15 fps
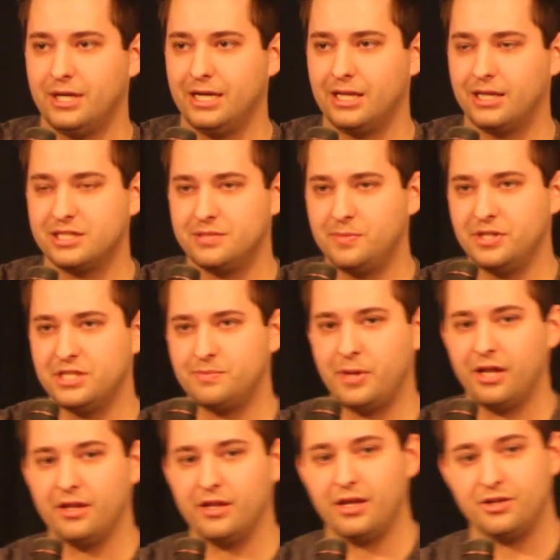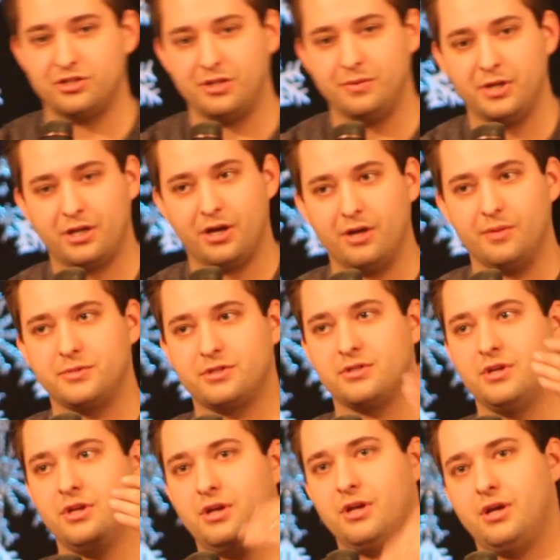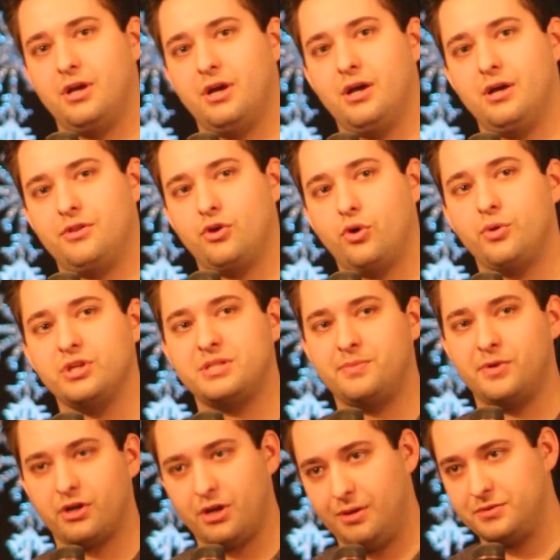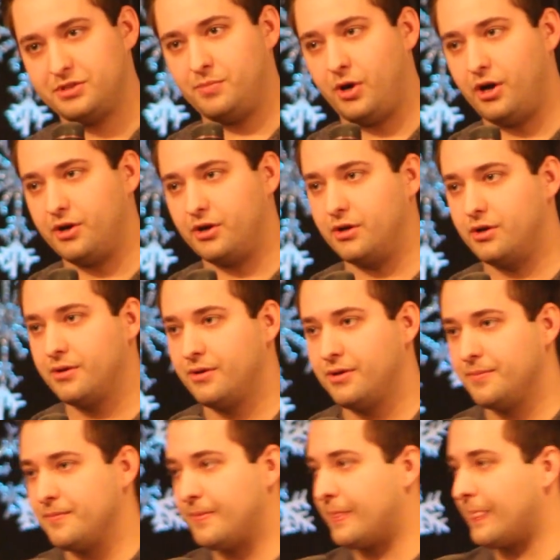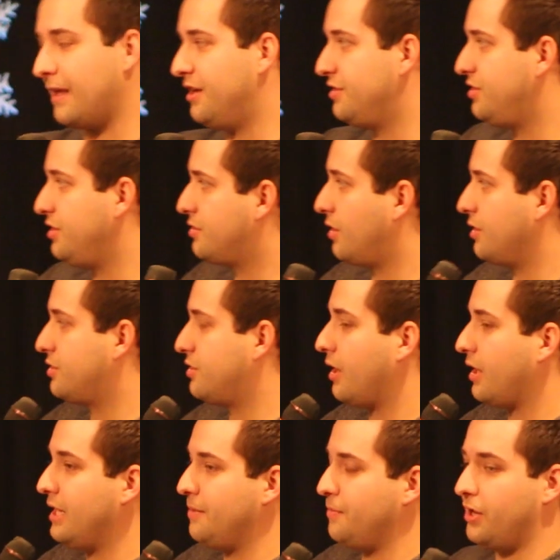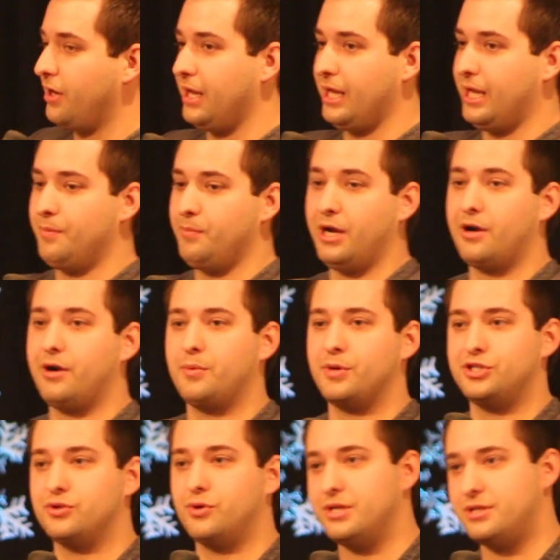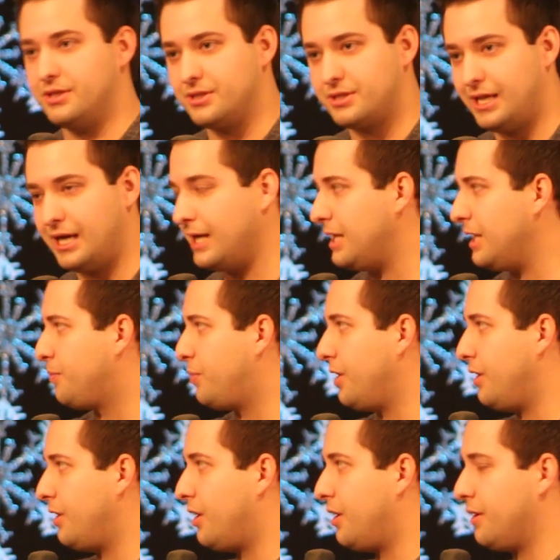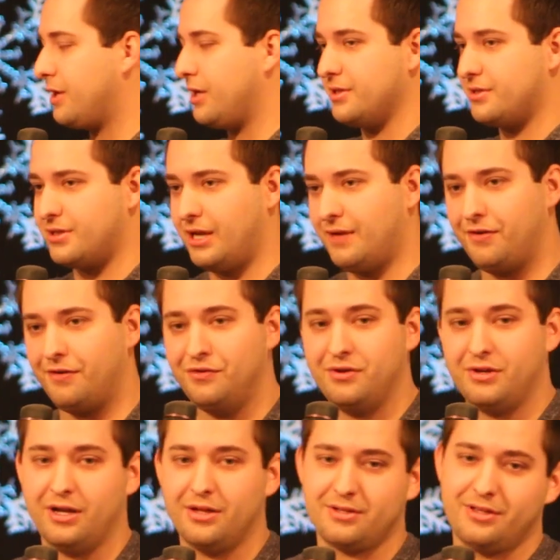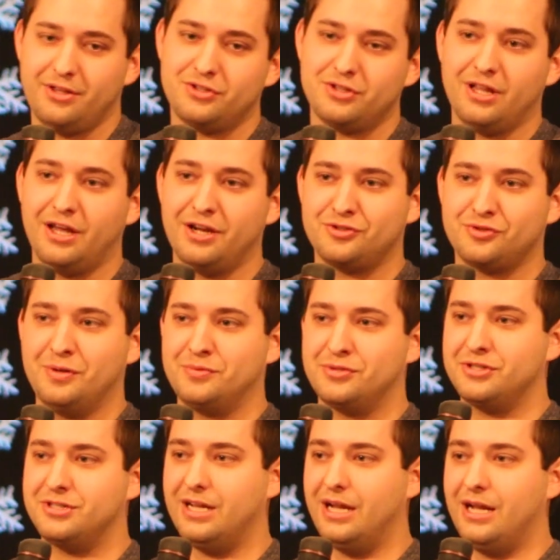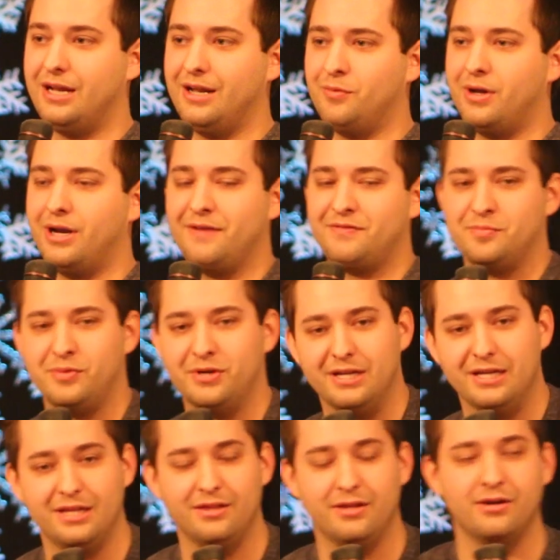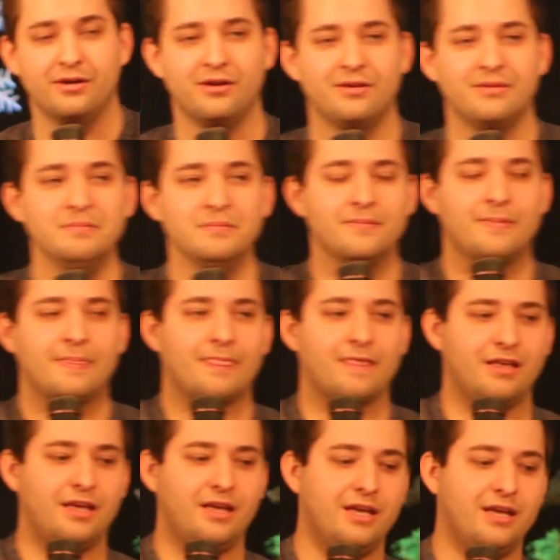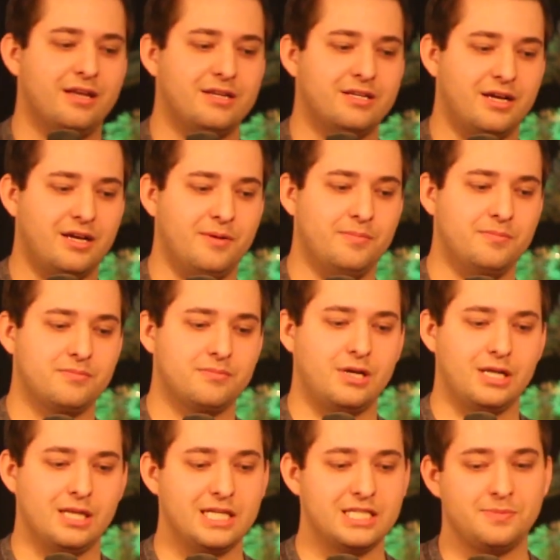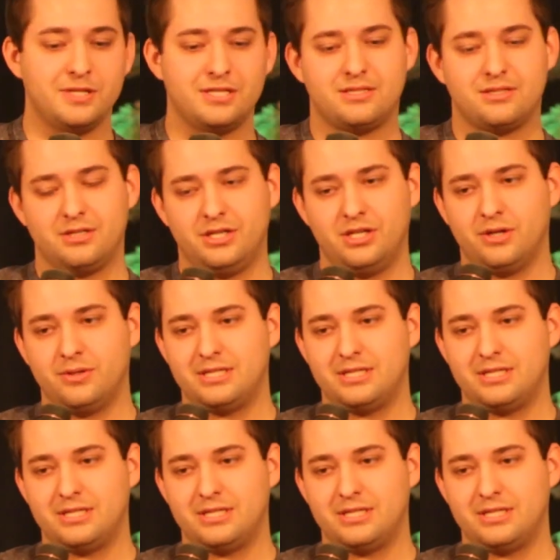Elizabeth's belly, and she becomes, the Holy Spirit comes upon her, and she starts talking to Mary, and Mary rejoices. And I didn't put it on because there's a lot of scripture today. I didn't want to have to put it in there. And Elizabeth,